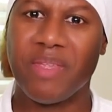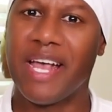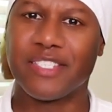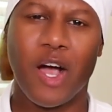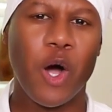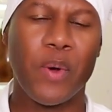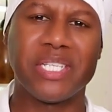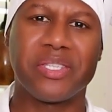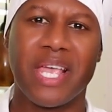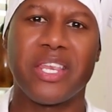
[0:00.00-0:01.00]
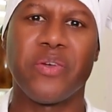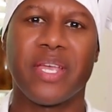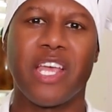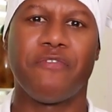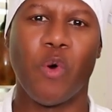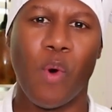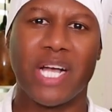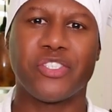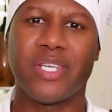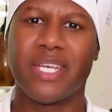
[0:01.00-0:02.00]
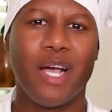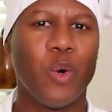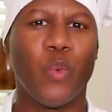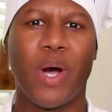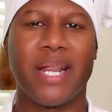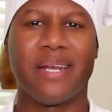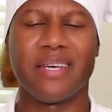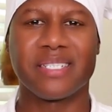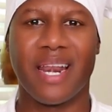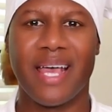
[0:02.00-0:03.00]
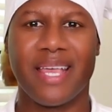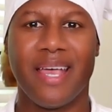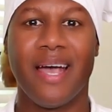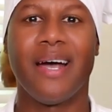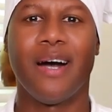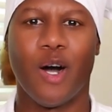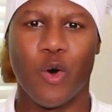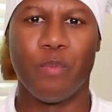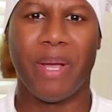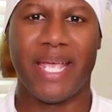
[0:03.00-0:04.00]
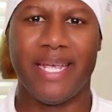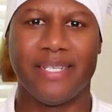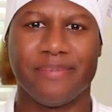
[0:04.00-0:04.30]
As always, thank you again for watching What It Looks Like Homemade.